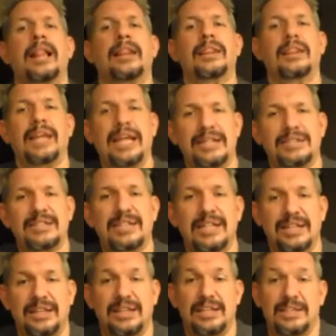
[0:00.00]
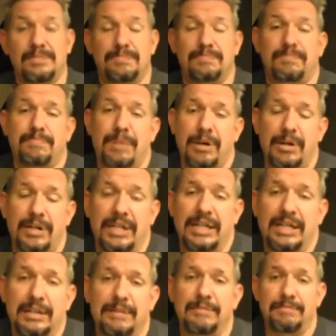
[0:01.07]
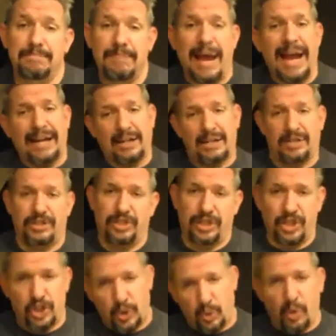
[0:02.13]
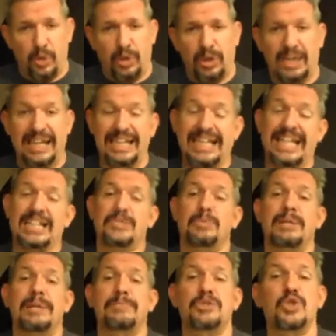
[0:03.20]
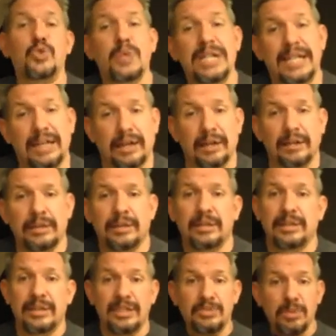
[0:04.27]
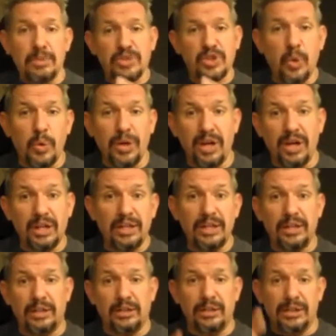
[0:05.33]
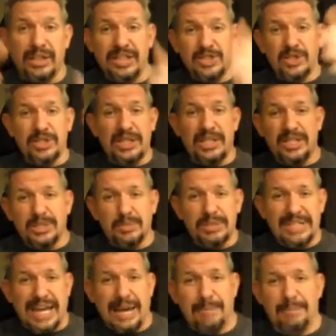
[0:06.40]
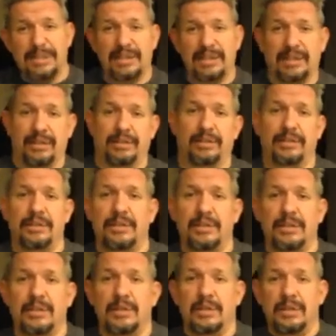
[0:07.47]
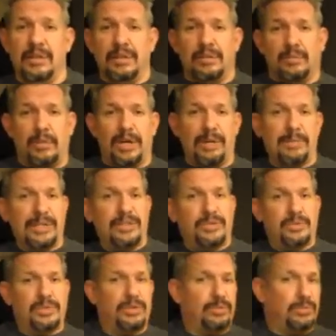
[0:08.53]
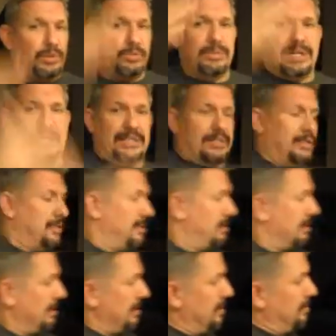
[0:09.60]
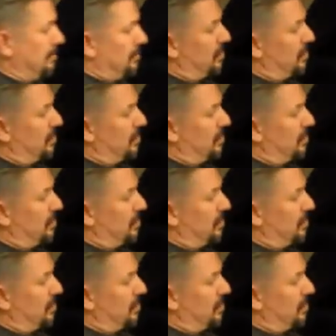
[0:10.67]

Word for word: let's get this party back under control, and that's what I'm doing. That's what's going on here. That's that's what's happening. Why am I doing the robot? I am